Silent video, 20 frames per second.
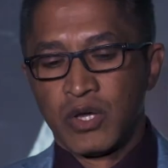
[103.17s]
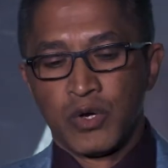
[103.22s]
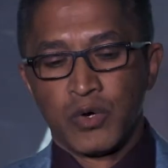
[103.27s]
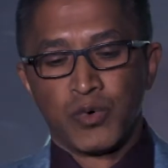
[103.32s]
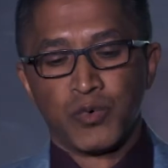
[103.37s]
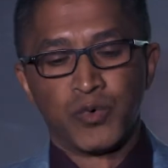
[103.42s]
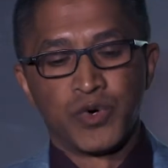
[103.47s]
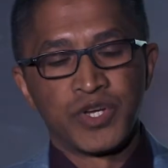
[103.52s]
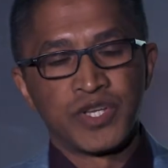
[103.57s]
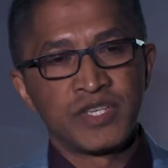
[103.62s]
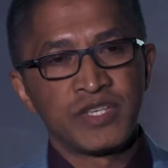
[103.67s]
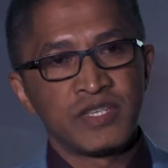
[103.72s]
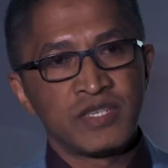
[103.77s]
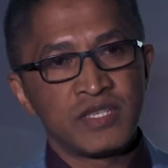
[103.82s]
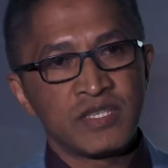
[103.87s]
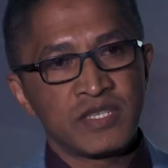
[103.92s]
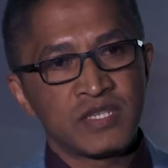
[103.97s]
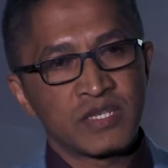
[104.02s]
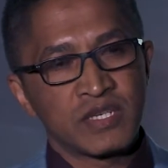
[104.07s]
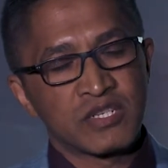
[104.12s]

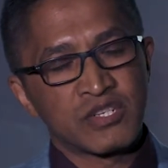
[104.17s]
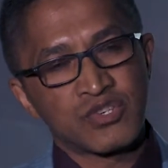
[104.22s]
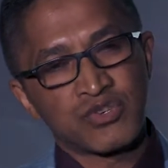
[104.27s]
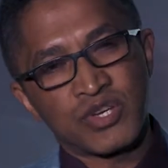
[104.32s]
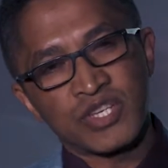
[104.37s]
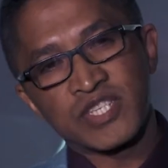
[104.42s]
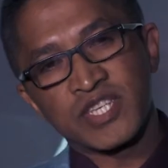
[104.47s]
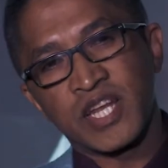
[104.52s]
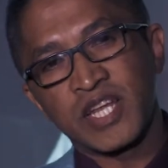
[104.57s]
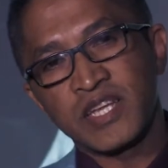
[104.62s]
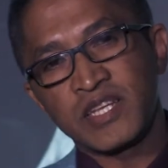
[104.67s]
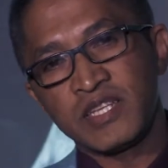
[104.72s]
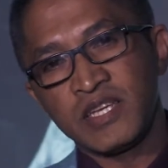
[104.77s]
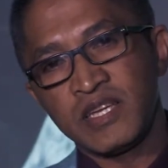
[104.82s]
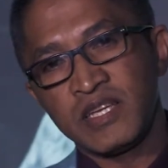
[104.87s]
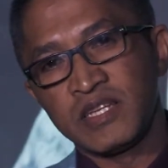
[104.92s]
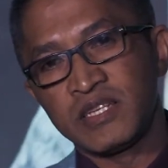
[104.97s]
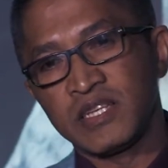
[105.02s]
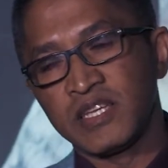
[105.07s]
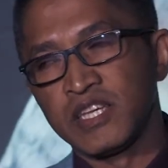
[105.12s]
was
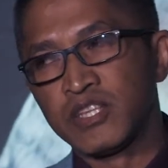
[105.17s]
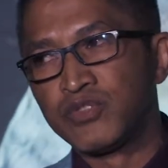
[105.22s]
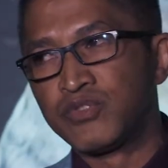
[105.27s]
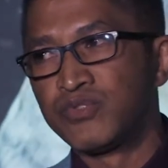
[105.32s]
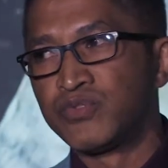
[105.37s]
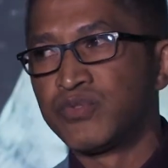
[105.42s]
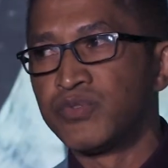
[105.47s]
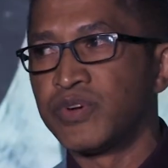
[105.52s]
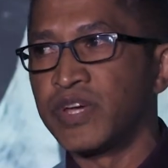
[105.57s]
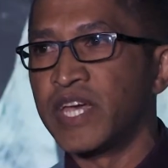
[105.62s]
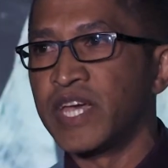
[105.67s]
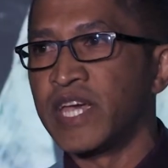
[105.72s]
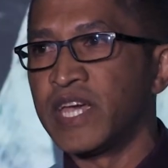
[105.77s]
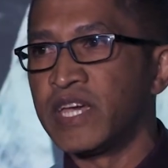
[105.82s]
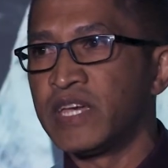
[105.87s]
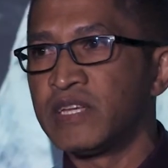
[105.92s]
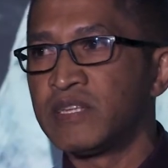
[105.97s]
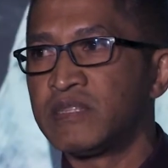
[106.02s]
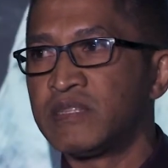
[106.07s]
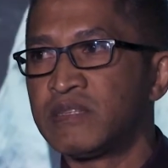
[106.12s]
translated into
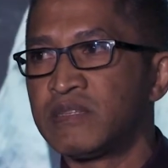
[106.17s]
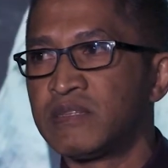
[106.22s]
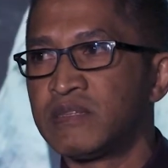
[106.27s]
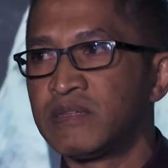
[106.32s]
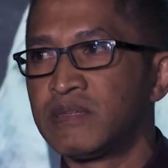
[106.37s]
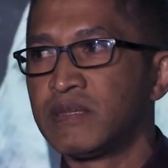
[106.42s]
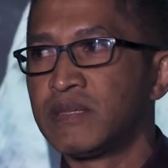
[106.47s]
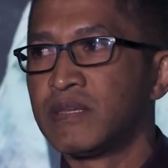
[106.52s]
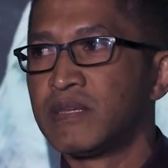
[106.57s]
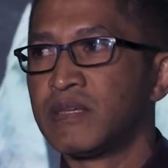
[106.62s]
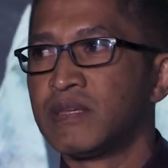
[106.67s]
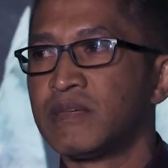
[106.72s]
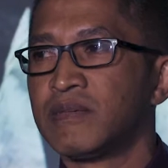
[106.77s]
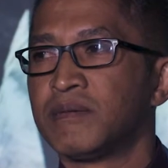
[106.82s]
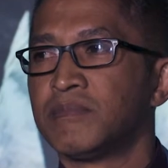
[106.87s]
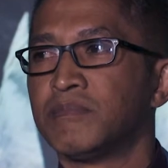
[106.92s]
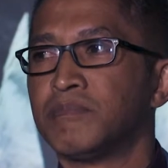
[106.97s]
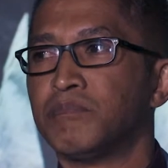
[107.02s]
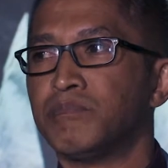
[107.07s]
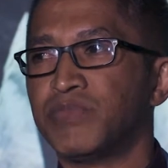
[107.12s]
8
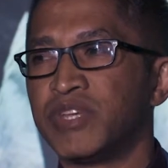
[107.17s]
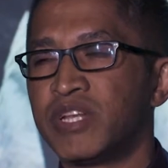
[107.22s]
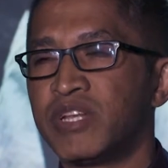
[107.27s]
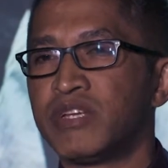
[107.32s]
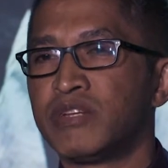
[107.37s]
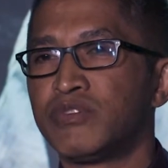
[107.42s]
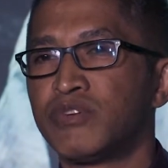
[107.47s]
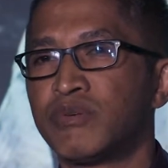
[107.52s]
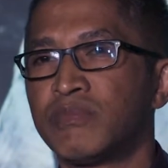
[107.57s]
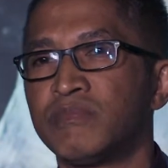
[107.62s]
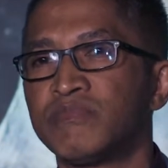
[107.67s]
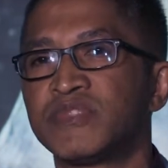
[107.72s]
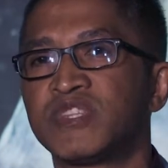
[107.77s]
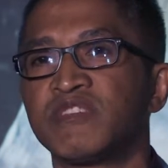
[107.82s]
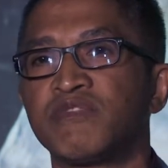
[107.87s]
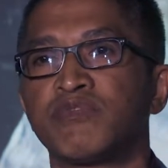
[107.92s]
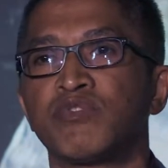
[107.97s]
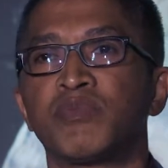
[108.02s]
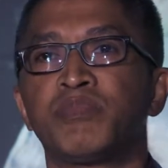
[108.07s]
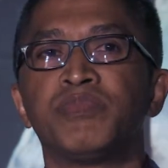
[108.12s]
Millennium
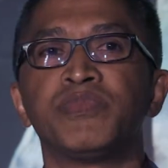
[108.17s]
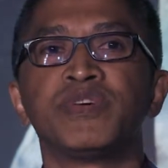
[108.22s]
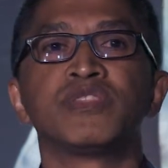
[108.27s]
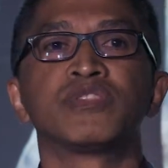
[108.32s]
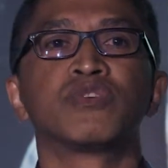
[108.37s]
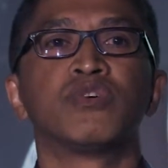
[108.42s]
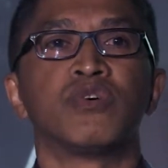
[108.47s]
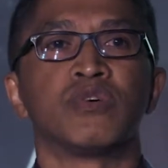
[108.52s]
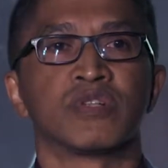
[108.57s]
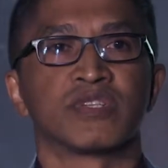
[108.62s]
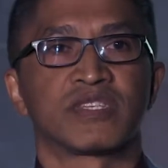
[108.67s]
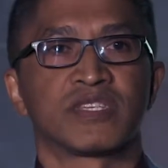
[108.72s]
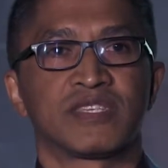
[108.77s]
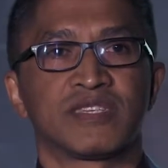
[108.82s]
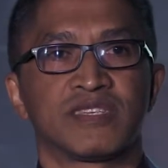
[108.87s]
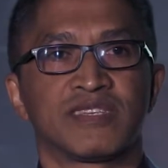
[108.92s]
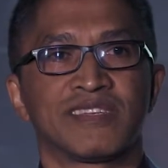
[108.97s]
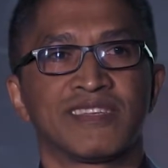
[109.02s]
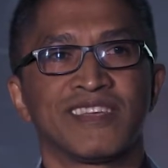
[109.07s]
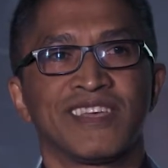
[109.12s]
Development
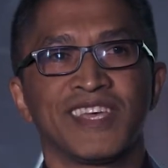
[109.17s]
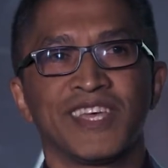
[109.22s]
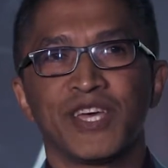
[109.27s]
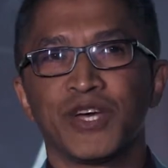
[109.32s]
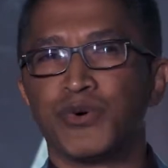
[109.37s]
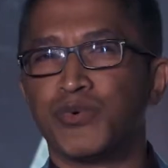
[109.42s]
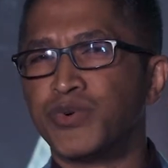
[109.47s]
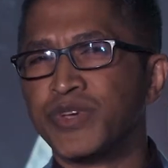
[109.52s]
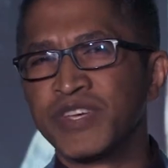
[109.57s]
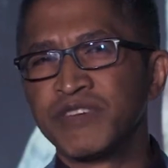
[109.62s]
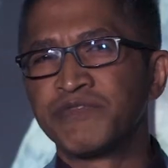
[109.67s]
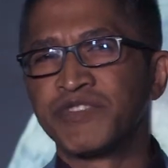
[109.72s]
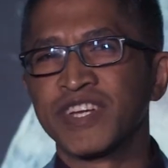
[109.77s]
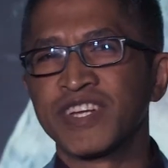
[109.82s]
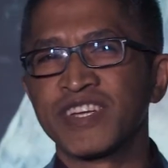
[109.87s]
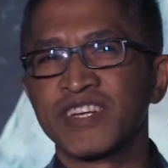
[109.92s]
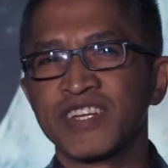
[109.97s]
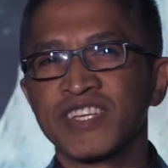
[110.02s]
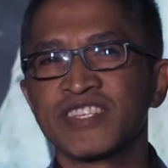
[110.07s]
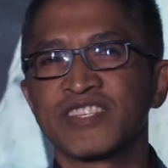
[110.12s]
Goals. We
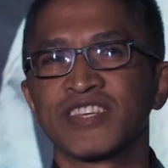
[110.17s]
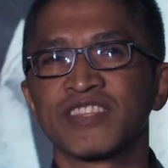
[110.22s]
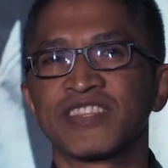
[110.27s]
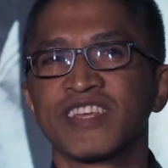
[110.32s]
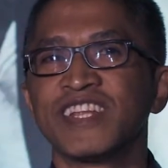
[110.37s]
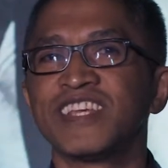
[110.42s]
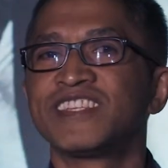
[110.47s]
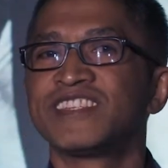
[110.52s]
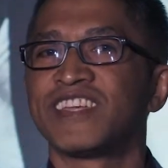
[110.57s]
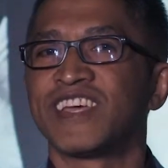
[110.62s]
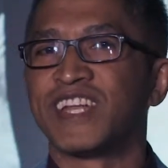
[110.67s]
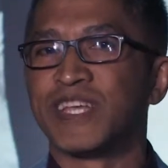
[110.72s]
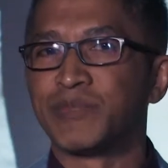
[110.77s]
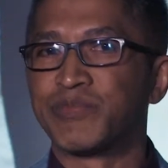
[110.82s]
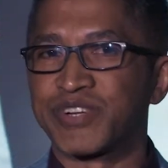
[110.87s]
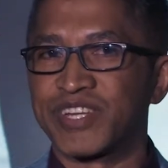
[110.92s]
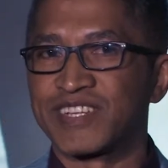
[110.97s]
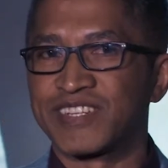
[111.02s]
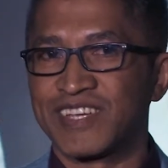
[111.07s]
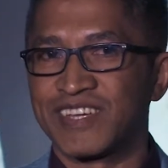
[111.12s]
very recently
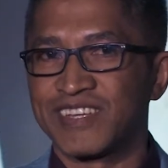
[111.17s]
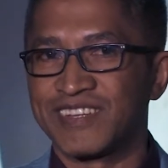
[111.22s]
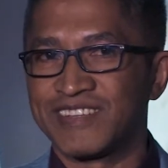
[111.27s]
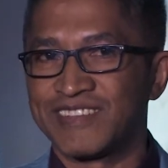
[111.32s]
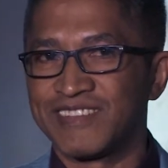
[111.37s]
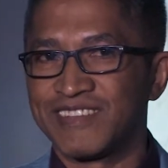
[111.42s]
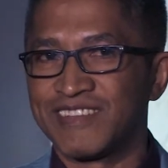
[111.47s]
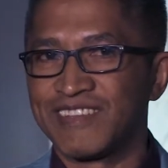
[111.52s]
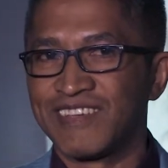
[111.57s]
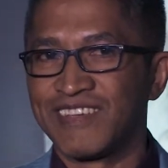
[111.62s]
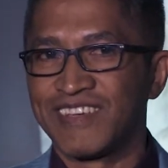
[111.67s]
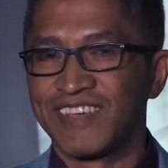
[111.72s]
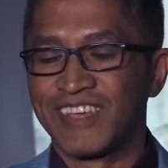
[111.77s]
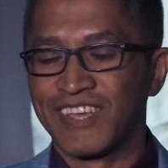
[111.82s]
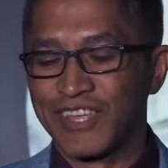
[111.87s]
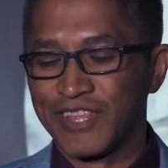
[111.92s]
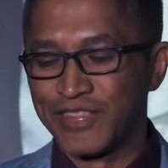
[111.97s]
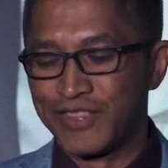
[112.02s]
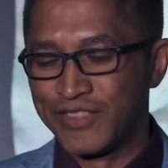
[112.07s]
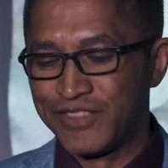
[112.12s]
celebrated
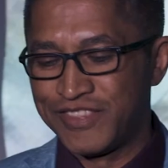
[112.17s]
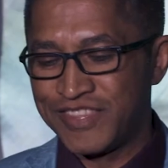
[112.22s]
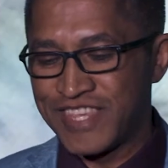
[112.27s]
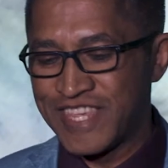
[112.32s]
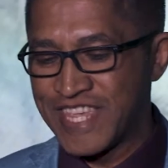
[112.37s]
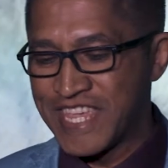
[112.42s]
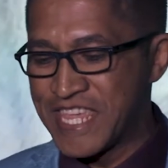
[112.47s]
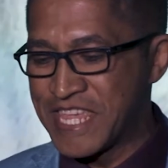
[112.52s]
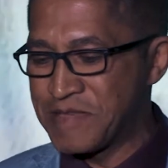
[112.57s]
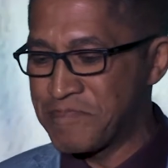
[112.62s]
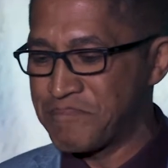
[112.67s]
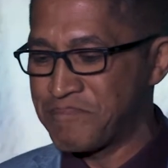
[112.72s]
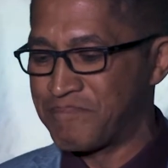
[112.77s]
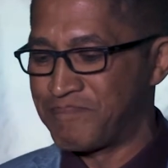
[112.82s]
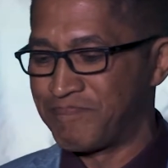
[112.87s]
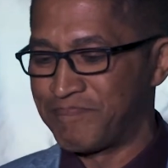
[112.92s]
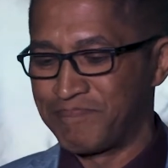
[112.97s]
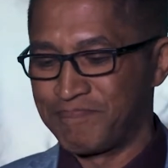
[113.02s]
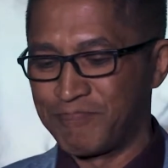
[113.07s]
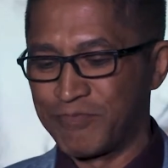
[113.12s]
the
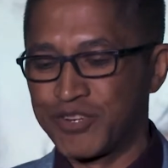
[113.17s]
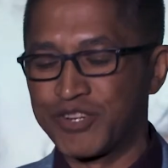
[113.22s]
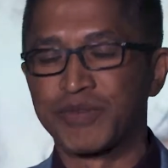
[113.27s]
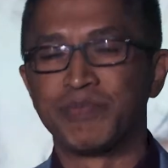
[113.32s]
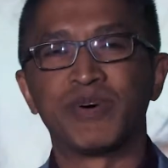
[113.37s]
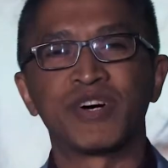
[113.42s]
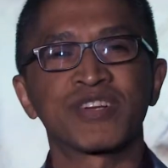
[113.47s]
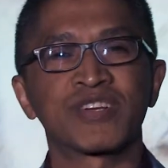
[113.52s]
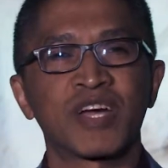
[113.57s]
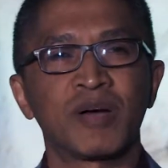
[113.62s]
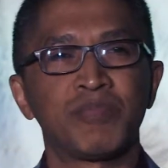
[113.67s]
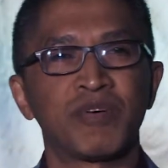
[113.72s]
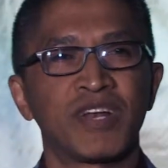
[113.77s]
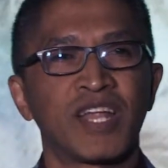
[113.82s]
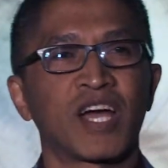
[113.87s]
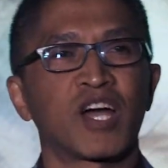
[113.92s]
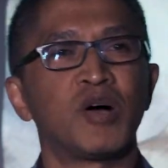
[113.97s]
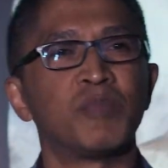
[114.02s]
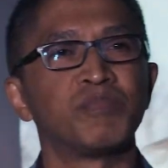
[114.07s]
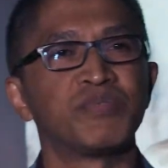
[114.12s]
remarkable
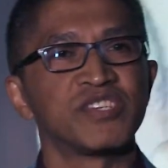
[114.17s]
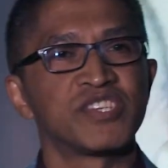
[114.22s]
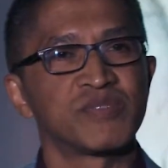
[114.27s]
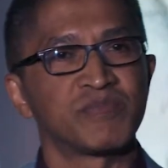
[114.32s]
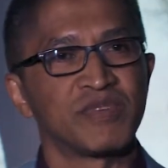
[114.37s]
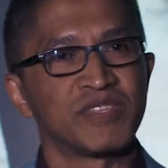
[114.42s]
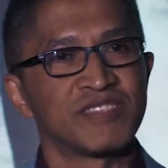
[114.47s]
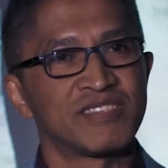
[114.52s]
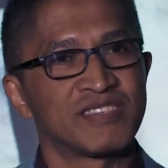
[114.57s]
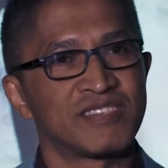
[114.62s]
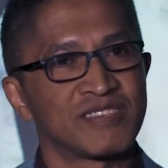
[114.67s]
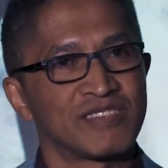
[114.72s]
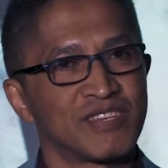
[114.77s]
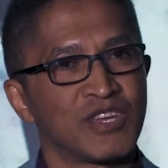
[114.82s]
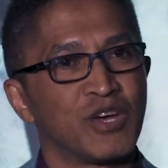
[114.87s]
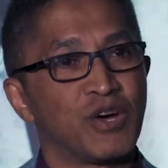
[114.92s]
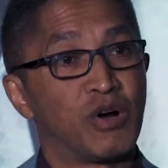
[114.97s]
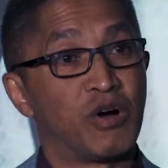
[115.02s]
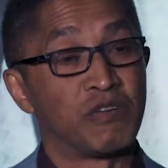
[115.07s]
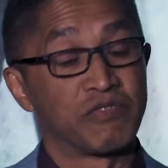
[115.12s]
accomplishments
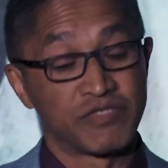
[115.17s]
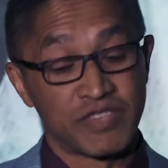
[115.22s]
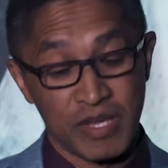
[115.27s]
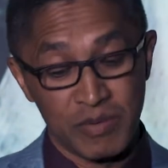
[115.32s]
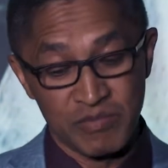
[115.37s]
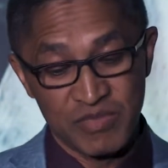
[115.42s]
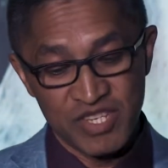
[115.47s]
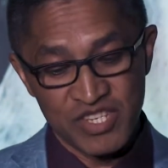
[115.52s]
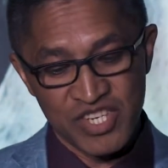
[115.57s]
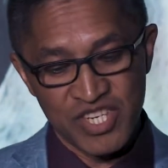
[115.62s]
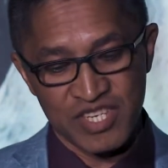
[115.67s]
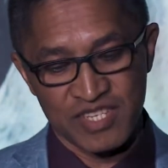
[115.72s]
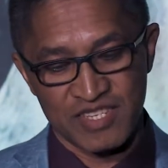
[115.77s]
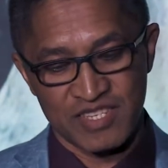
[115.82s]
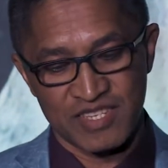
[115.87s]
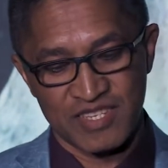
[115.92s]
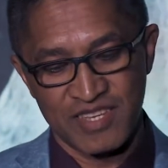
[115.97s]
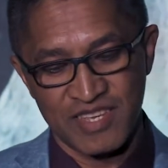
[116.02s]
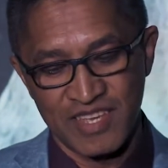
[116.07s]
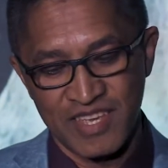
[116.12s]
of the
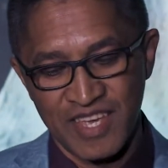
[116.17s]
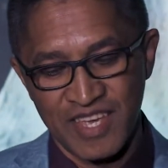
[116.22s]
MDGs.